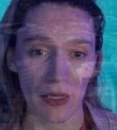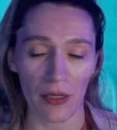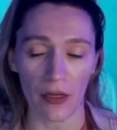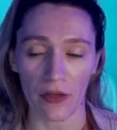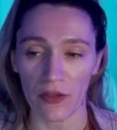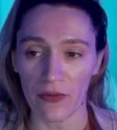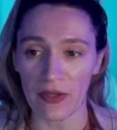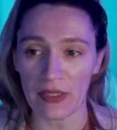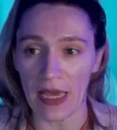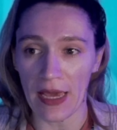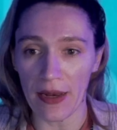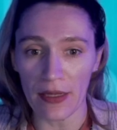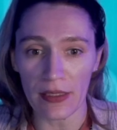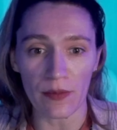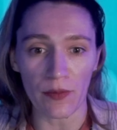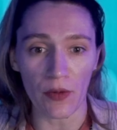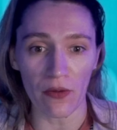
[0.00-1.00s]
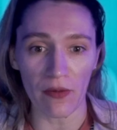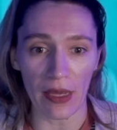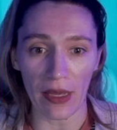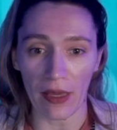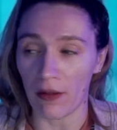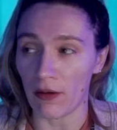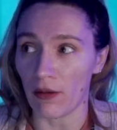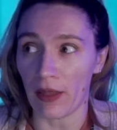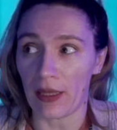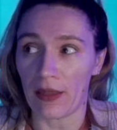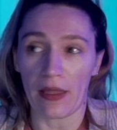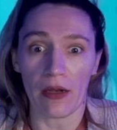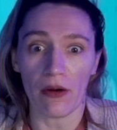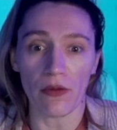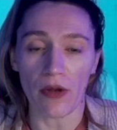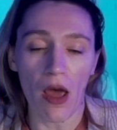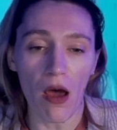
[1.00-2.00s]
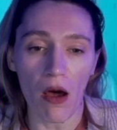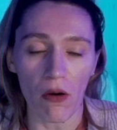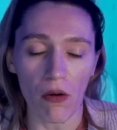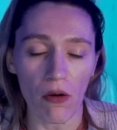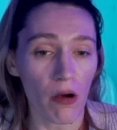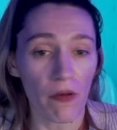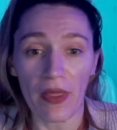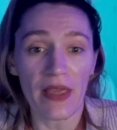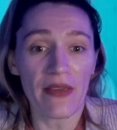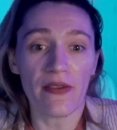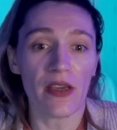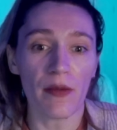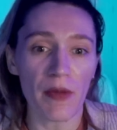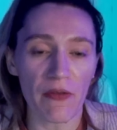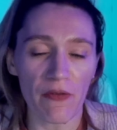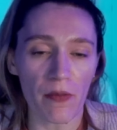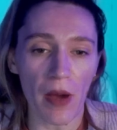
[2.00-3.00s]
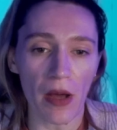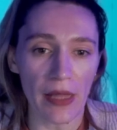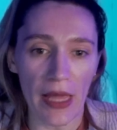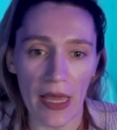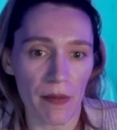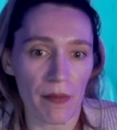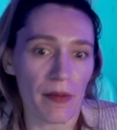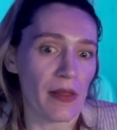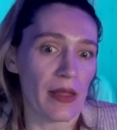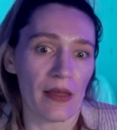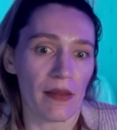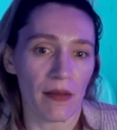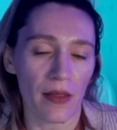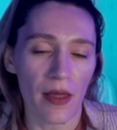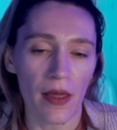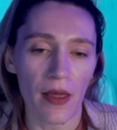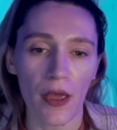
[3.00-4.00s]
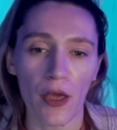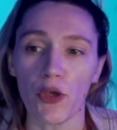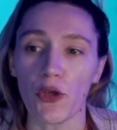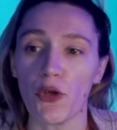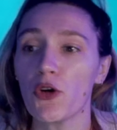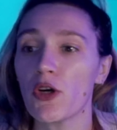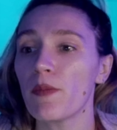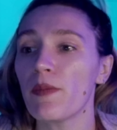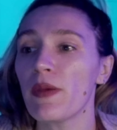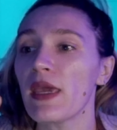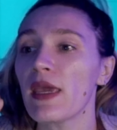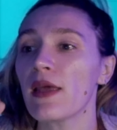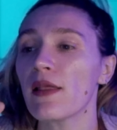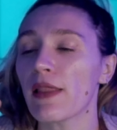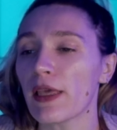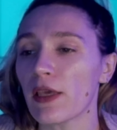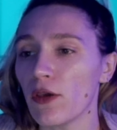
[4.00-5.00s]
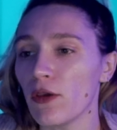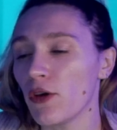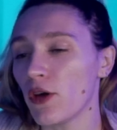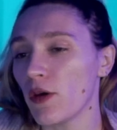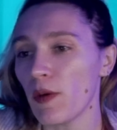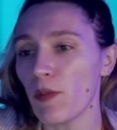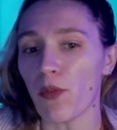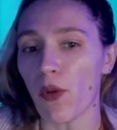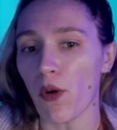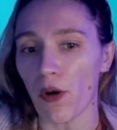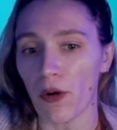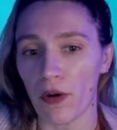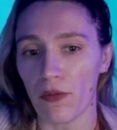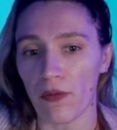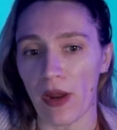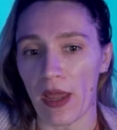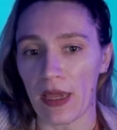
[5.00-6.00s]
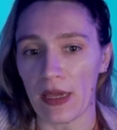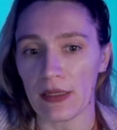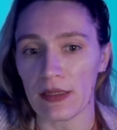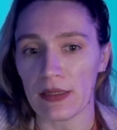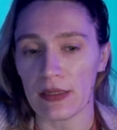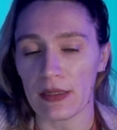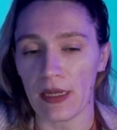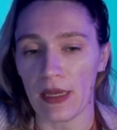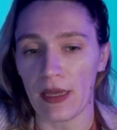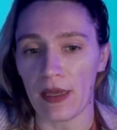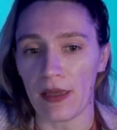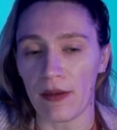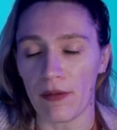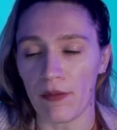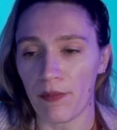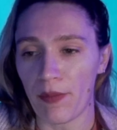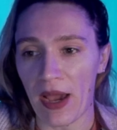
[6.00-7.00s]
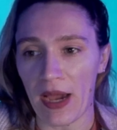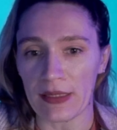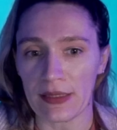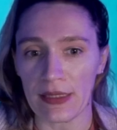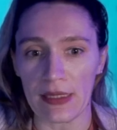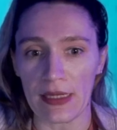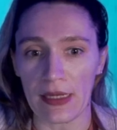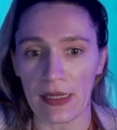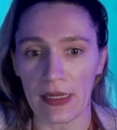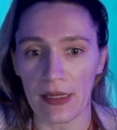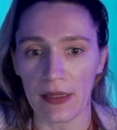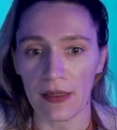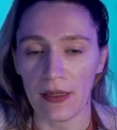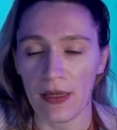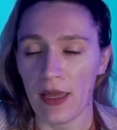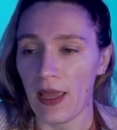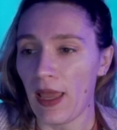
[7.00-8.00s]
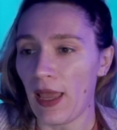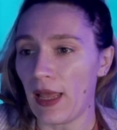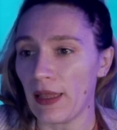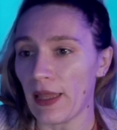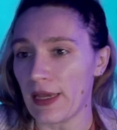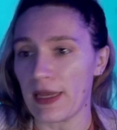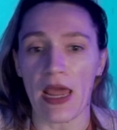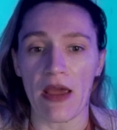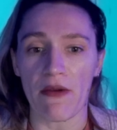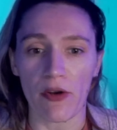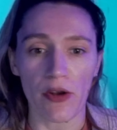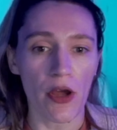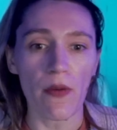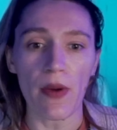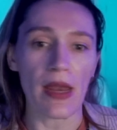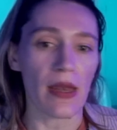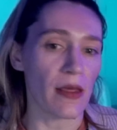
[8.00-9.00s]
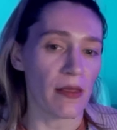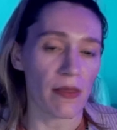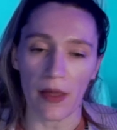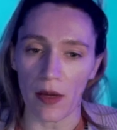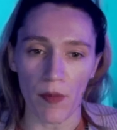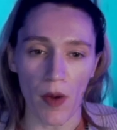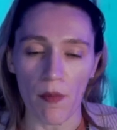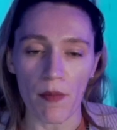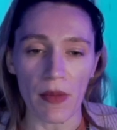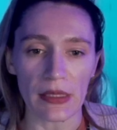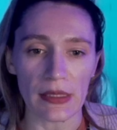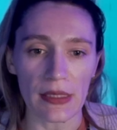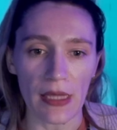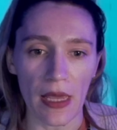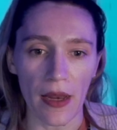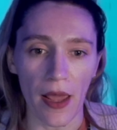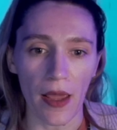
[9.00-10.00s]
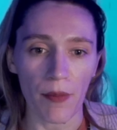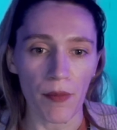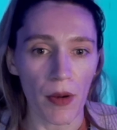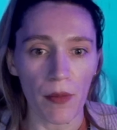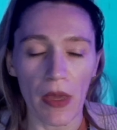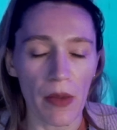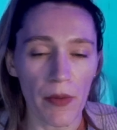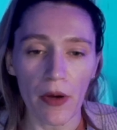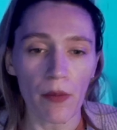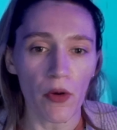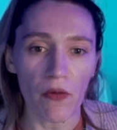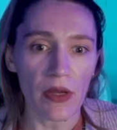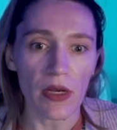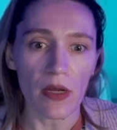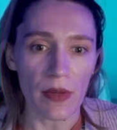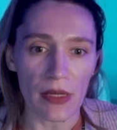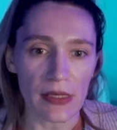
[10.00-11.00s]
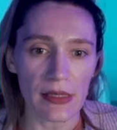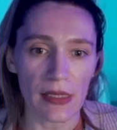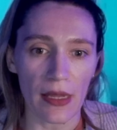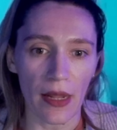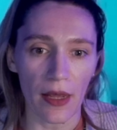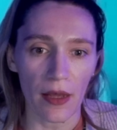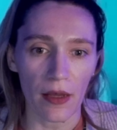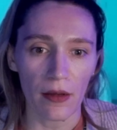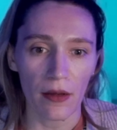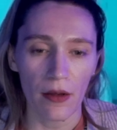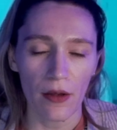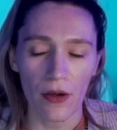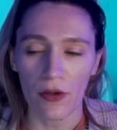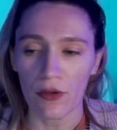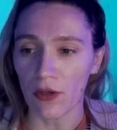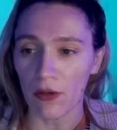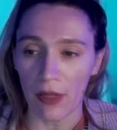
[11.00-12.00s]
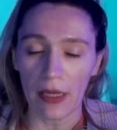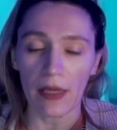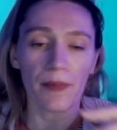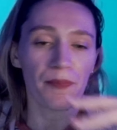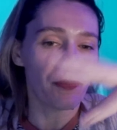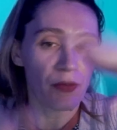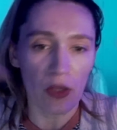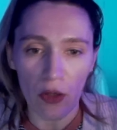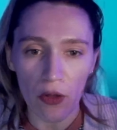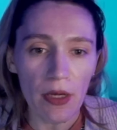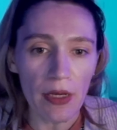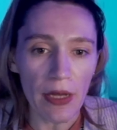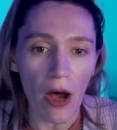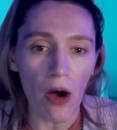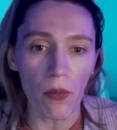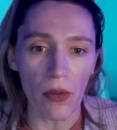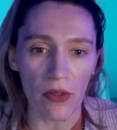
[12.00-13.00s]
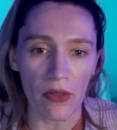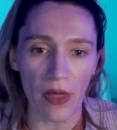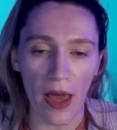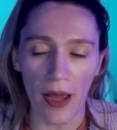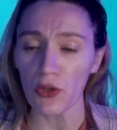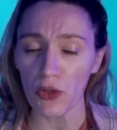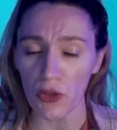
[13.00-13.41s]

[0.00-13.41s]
You know, so if a tenant's moving and they're like, they don't know, Are they gonna be from LA, but like, you could be like, you could be born and raised in Pasadena and like never know anything about mid city, but maybe you're moving to mid city so, like, you need help with that.